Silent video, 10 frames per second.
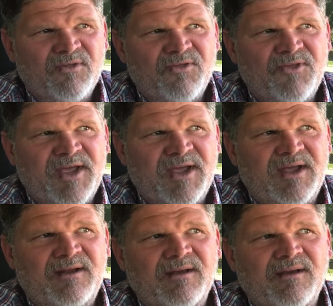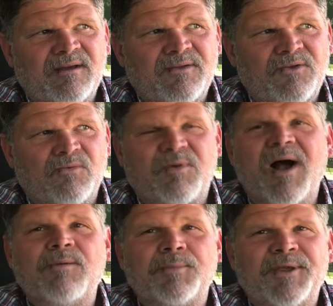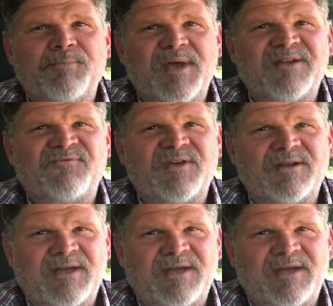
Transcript: then you'll probably benefit